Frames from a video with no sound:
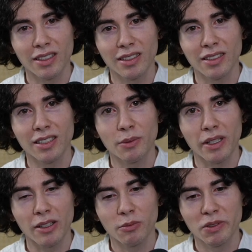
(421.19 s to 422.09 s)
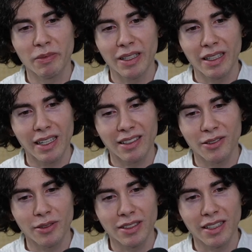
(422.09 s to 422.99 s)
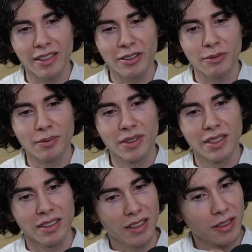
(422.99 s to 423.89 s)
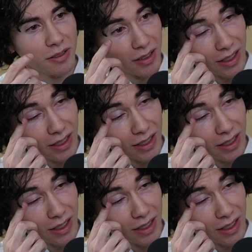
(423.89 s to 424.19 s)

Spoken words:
until someone helps me, and no one's going to help. So,